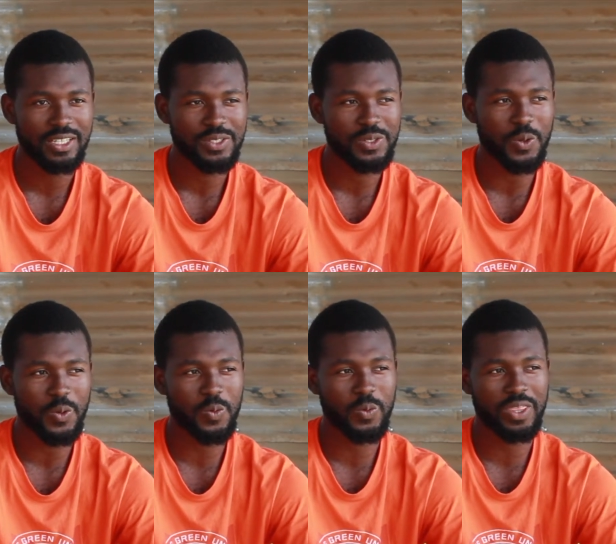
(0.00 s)

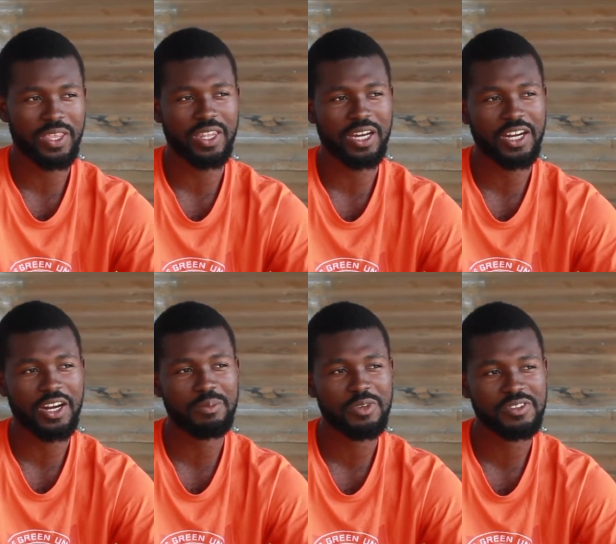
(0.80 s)
So with the
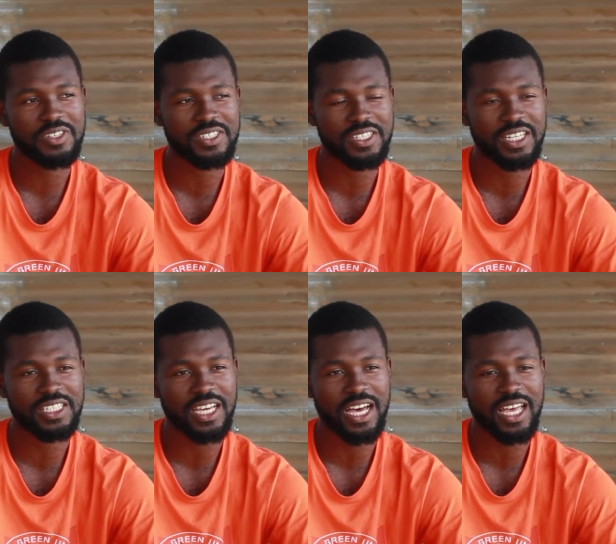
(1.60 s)
Dagara Music
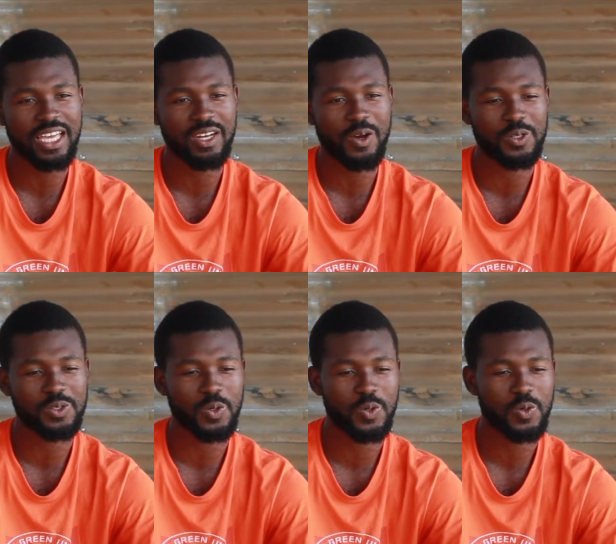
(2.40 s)
Center and
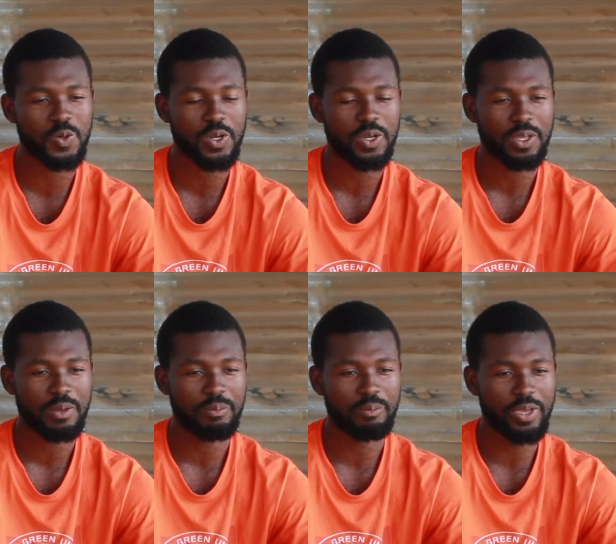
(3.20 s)
also
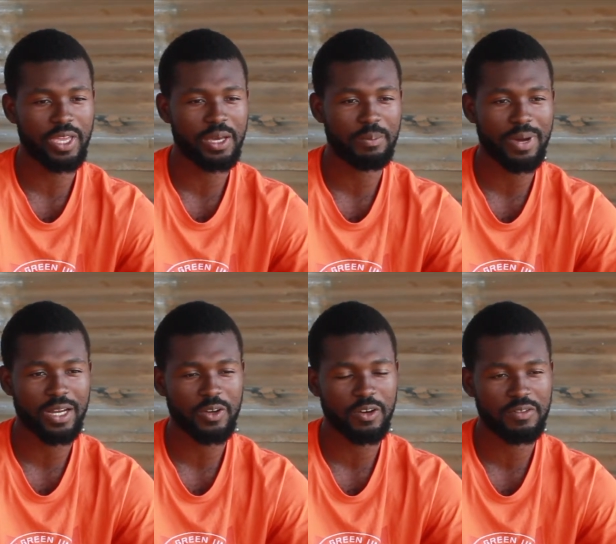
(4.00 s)
being a
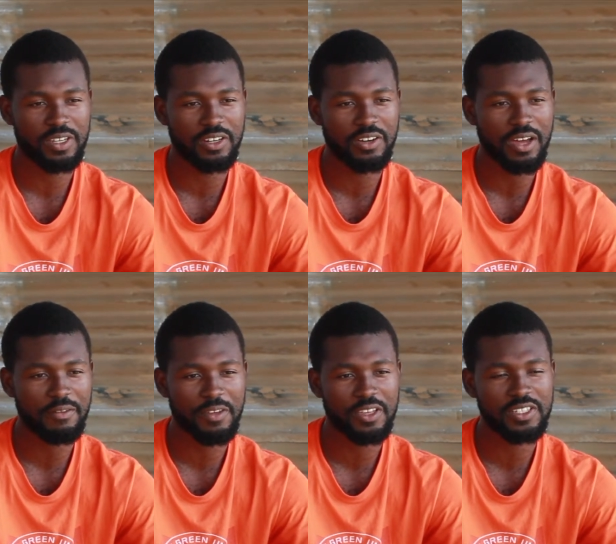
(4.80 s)
part of the
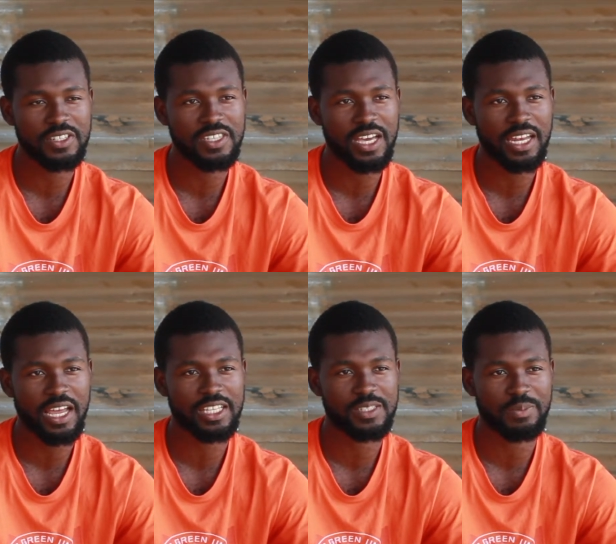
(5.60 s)
graphic design
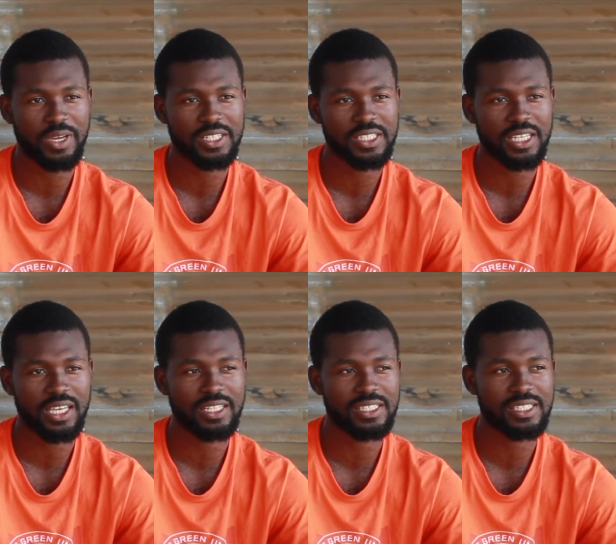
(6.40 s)
aspect,
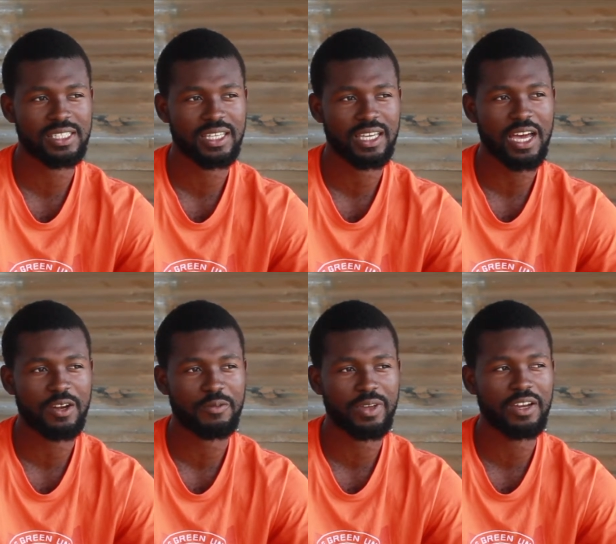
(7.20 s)
it's kind
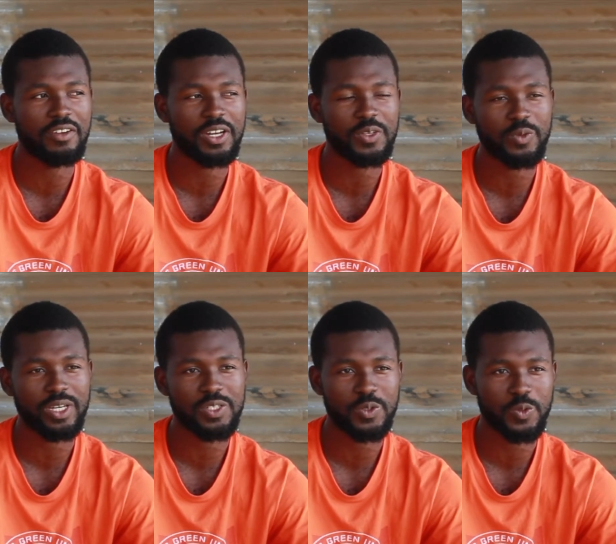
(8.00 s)
of a great
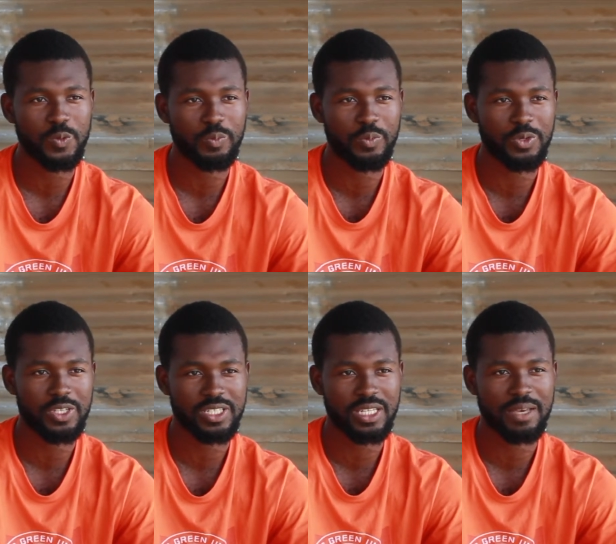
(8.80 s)
way to
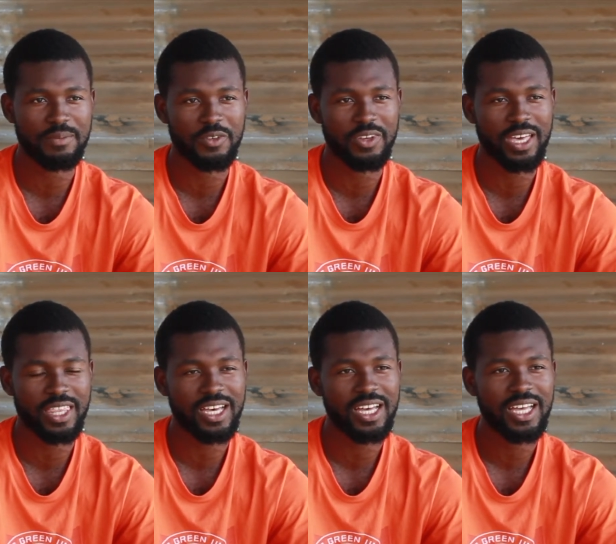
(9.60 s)
put them
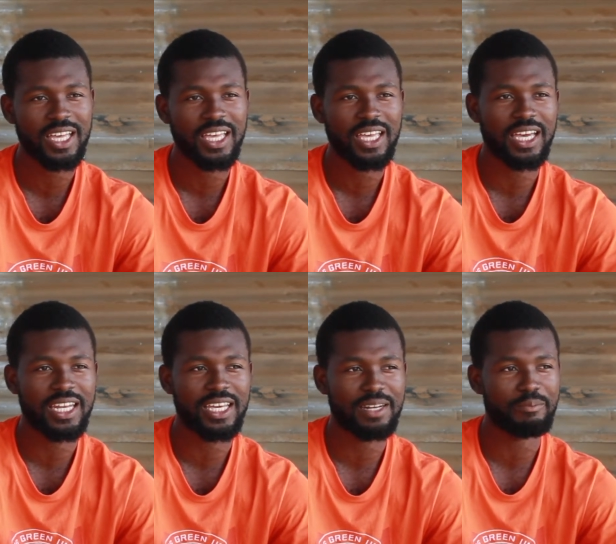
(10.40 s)
together
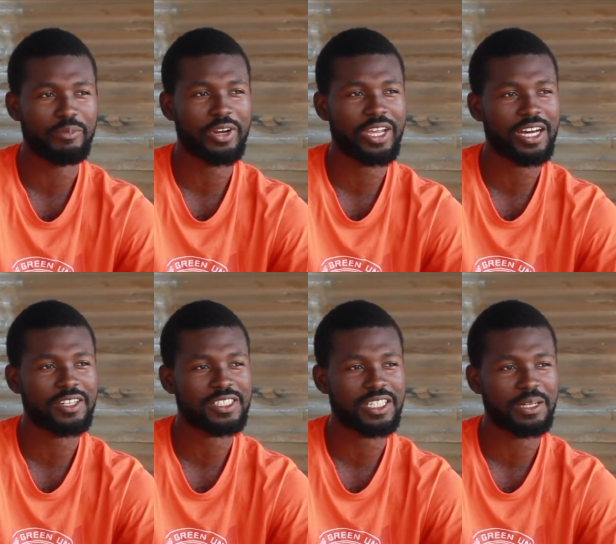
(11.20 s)
and then bring
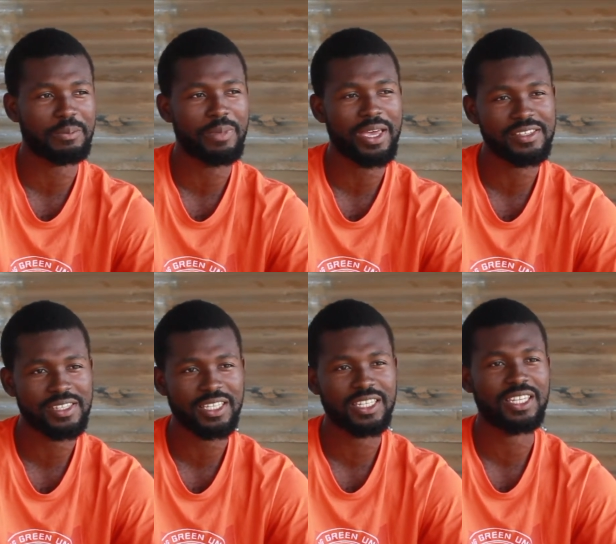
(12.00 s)
out an
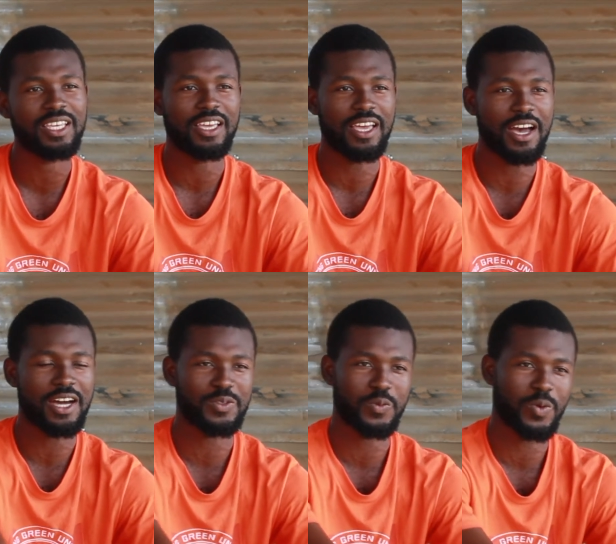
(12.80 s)
amazing
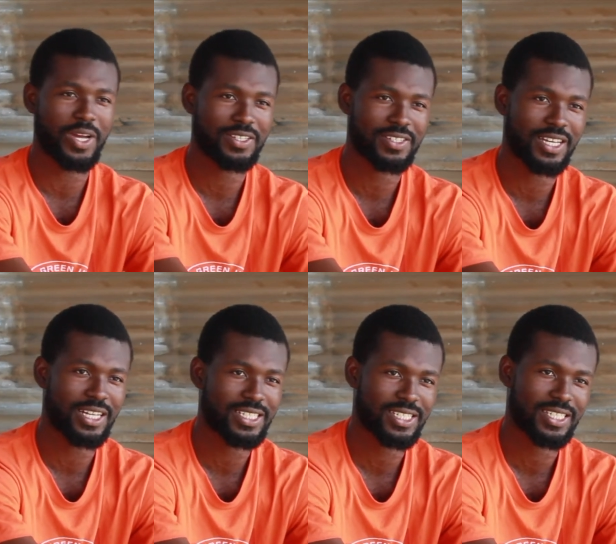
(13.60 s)
artwork
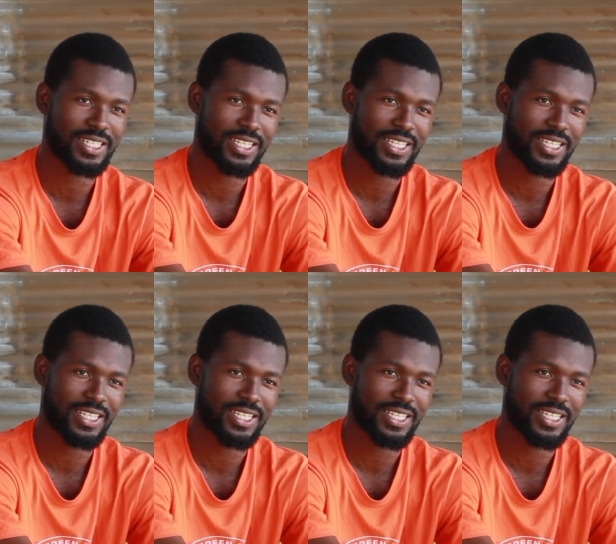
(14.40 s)
that